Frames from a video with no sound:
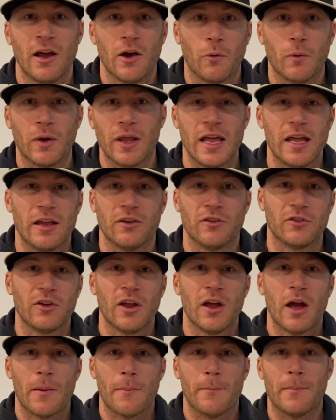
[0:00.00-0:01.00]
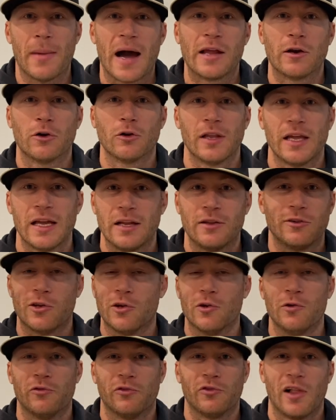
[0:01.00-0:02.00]
with his minor league
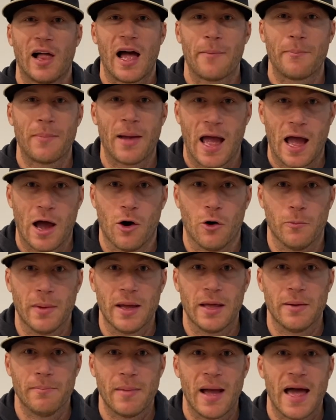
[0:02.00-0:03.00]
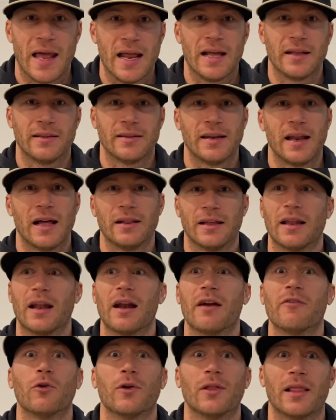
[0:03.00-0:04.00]
two flap helmet, Matt Antonelli. And then
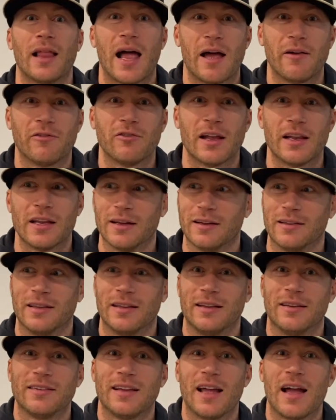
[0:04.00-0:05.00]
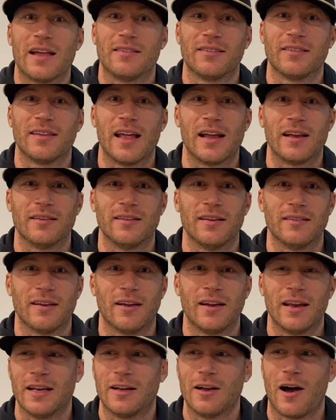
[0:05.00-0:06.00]
everyone laughs at you. Oh, this guy stinks. He's,
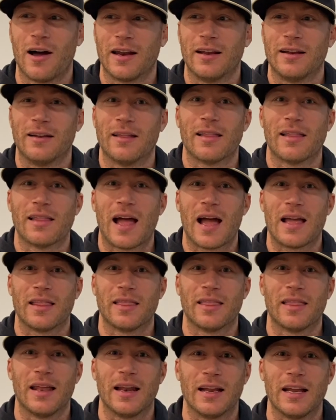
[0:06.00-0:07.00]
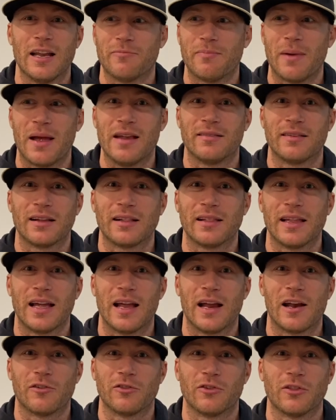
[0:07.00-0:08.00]
he got in the ninth inning. He's basically
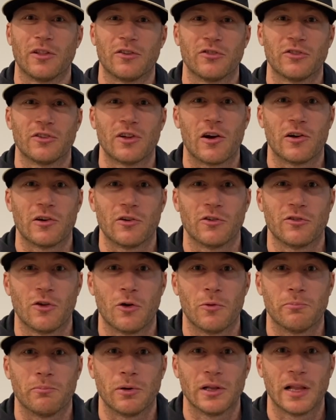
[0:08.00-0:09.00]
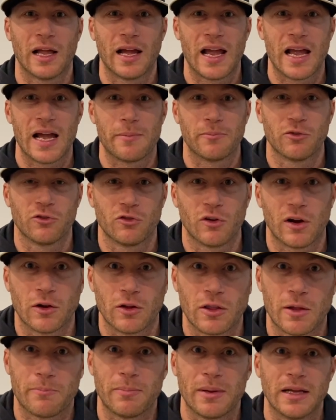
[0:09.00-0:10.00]
here the starters don't pull a hamstring or
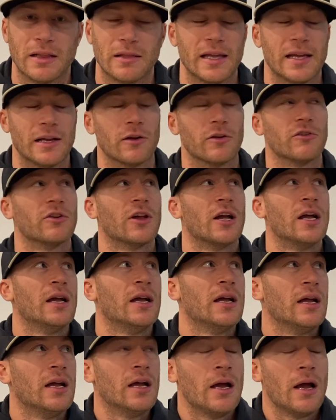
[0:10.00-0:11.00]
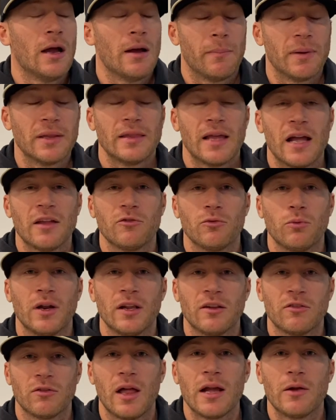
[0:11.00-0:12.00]
the big leaguers. But that's what
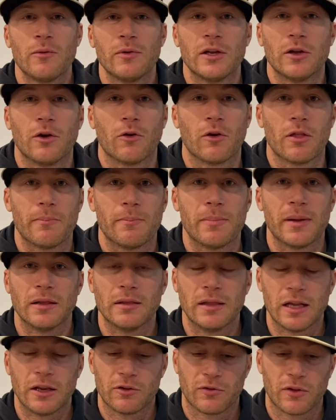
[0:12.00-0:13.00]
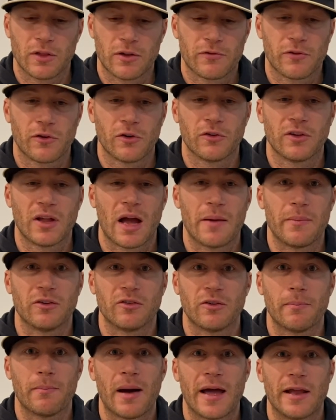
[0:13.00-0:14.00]
it's like when you go to the big leagues for the first time as
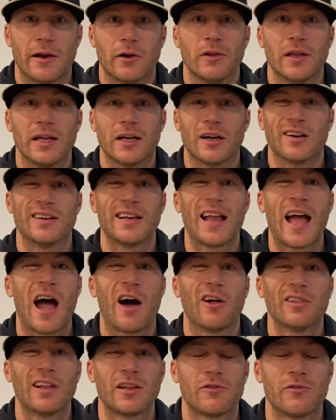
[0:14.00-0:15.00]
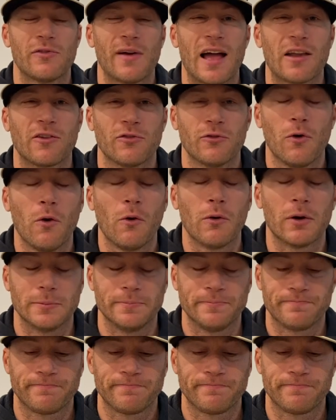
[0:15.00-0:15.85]
a minor leaguer. Now, let's fast forward.